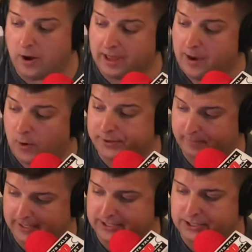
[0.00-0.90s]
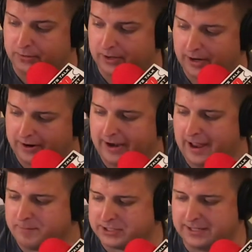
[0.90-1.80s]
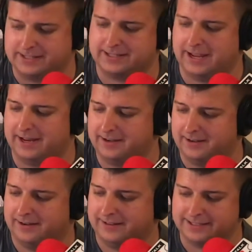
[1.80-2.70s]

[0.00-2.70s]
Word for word: I want I want them to get Tua. All right. I'm just gonna say it.